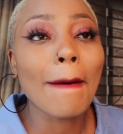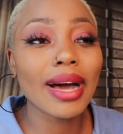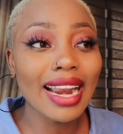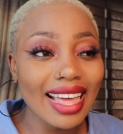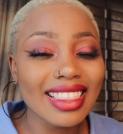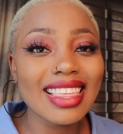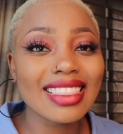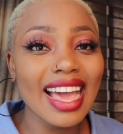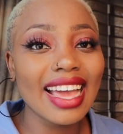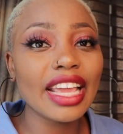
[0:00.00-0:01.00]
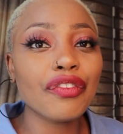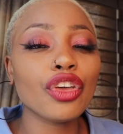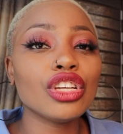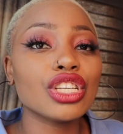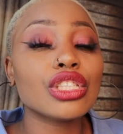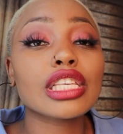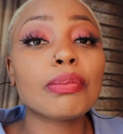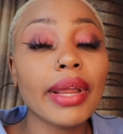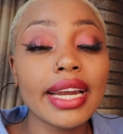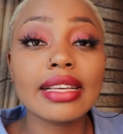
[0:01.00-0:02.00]
But other than that, if you're just
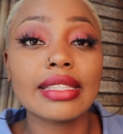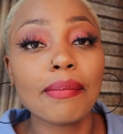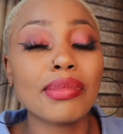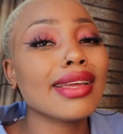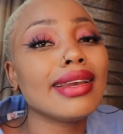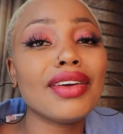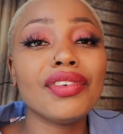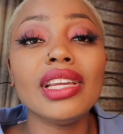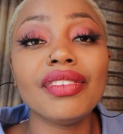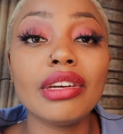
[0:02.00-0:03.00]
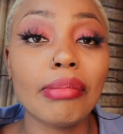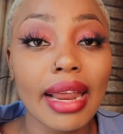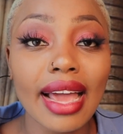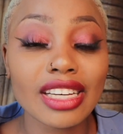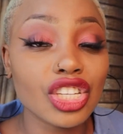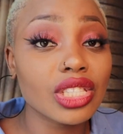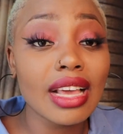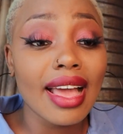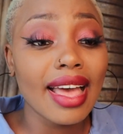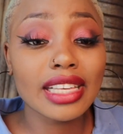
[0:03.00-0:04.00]
explaining something, never leave it blank. Just
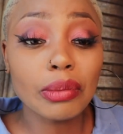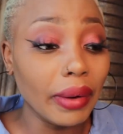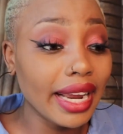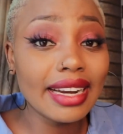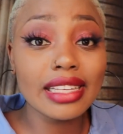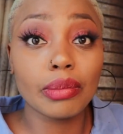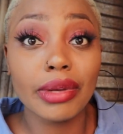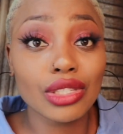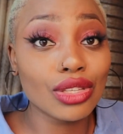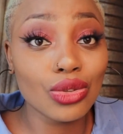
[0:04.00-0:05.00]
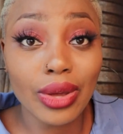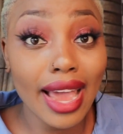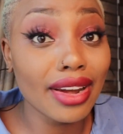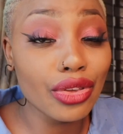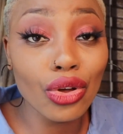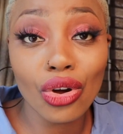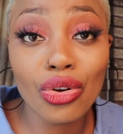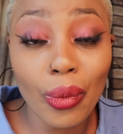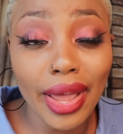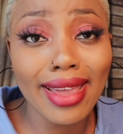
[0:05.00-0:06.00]
explain as best as you can in your
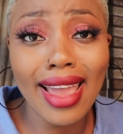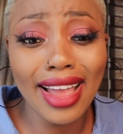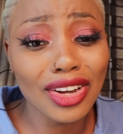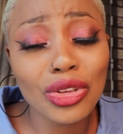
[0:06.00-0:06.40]
own way, and